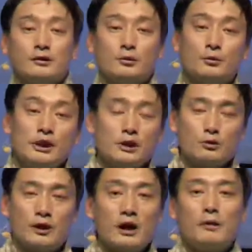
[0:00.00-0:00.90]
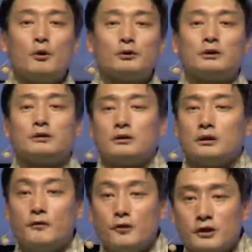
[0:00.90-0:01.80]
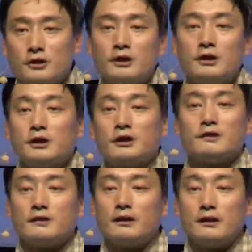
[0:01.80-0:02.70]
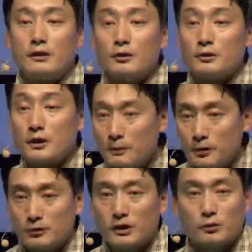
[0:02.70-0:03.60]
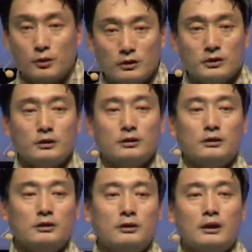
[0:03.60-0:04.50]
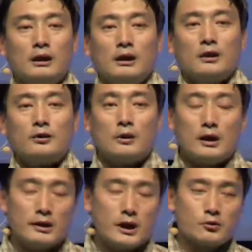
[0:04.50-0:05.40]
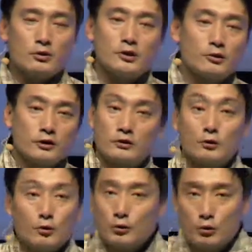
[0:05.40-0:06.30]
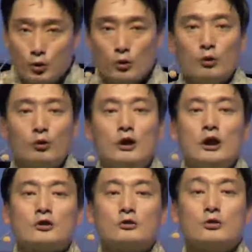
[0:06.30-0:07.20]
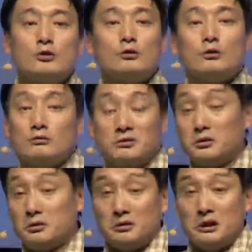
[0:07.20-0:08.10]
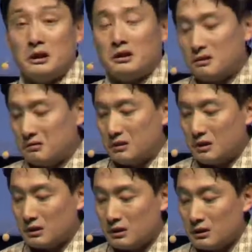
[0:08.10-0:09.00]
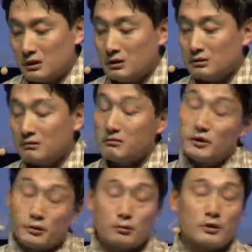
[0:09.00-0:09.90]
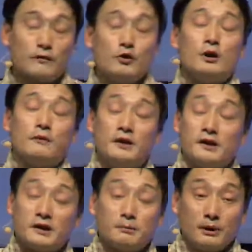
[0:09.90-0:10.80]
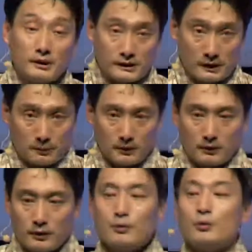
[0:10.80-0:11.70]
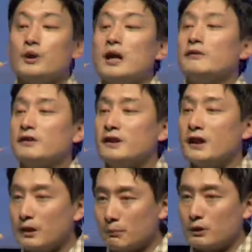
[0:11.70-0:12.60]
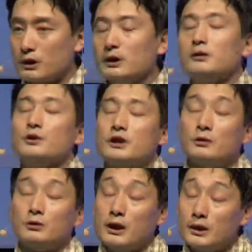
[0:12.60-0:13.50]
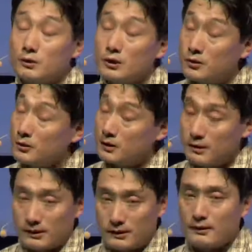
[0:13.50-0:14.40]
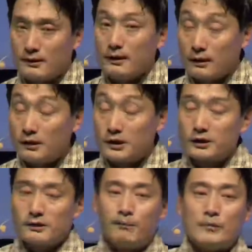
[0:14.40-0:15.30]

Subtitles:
You know, we need to think about the future generations that are going to come into this world. You know, our natural resources are not going to grow. So, you know, just to give you a very simple example, you know, we have a saying in Bhutan which I would like to literally translate in English.